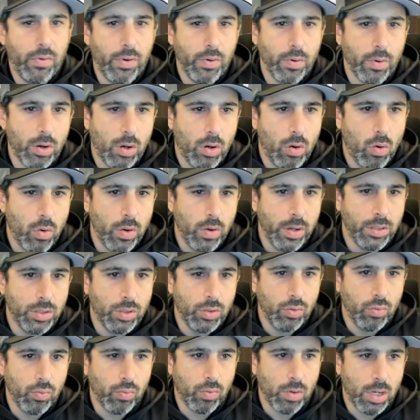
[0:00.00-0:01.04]
were going to
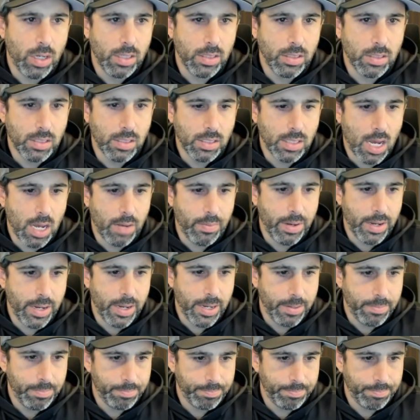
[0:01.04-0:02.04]
run Sabe,